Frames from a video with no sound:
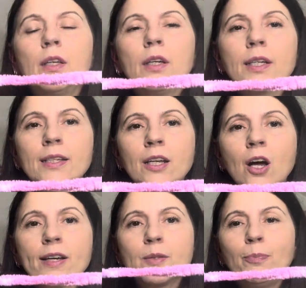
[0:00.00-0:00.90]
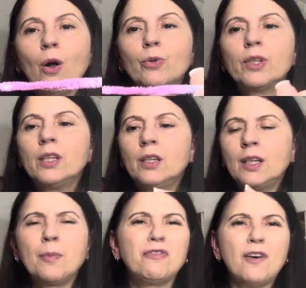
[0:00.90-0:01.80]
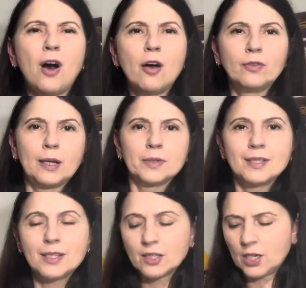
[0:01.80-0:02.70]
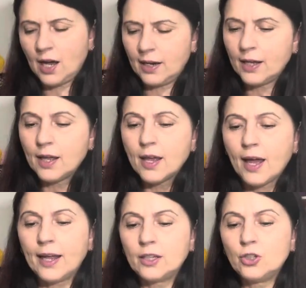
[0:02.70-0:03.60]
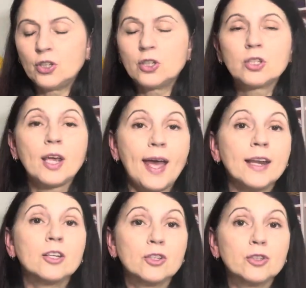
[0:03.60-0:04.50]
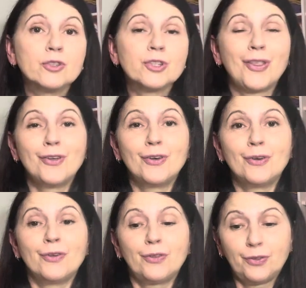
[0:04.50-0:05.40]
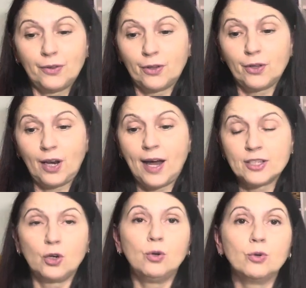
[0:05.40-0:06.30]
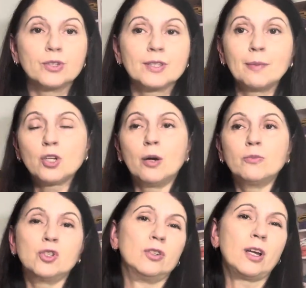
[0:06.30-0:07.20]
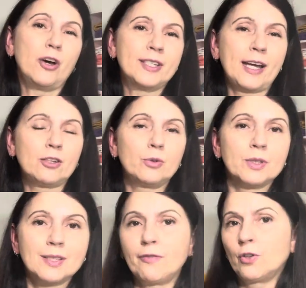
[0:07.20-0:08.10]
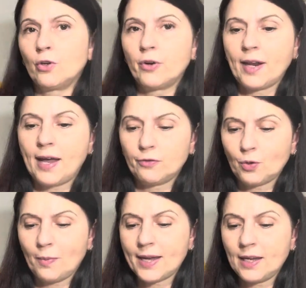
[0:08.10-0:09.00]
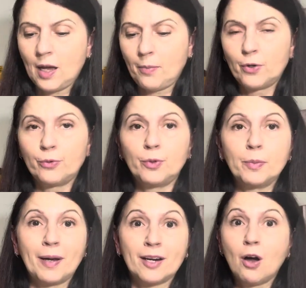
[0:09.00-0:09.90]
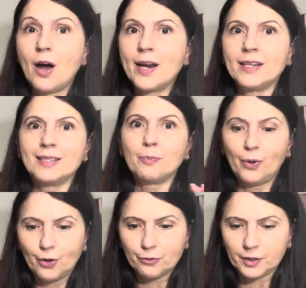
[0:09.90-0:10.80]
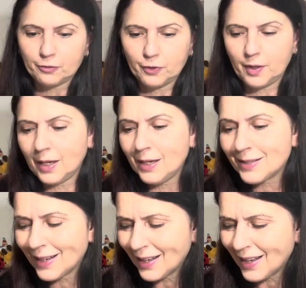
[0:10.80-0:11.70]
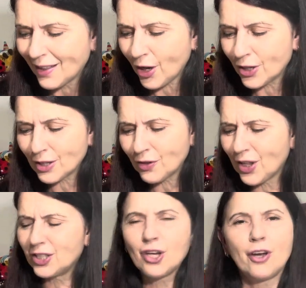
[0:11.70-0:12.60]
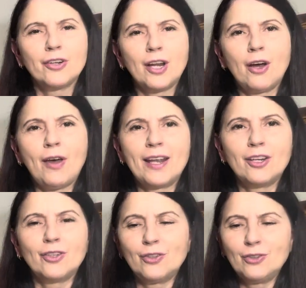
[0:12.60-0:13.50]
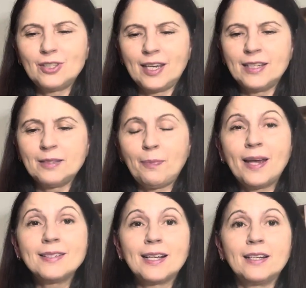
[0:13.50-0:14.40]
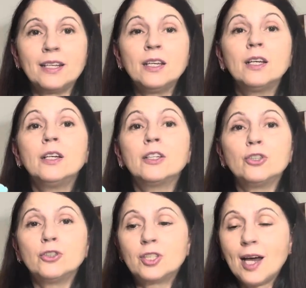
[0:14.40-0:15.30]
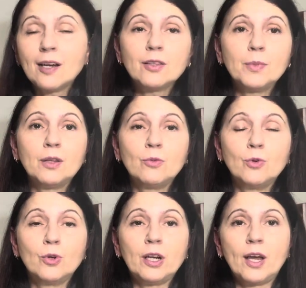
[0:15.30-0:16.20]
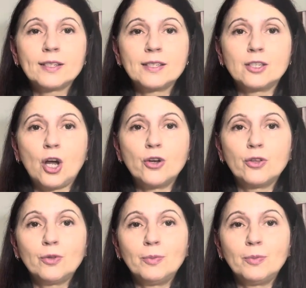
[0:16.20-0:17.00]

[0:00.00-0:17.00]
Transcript: It's a nice bulky number 5 or number 6 yarn, and you can use the larger hooks. Sometimes you go down to a 7 or an 8 if you're making amigurumi, but 9 is perfect for these. Those of you that don't know how to use these, basically you dunk them in water, like soak them